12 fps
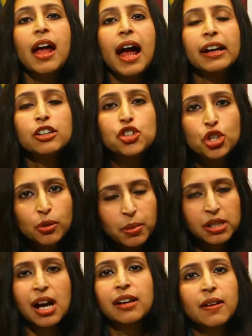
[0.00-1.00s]
and it should be
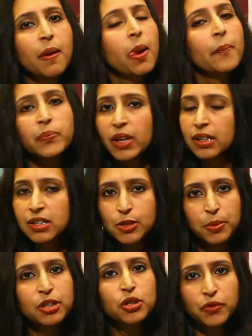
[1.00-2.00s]
done in a
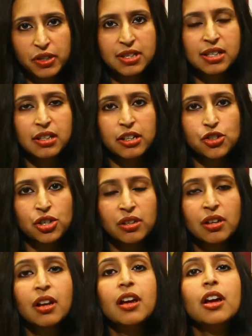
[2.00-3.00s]
spirit of conciliation.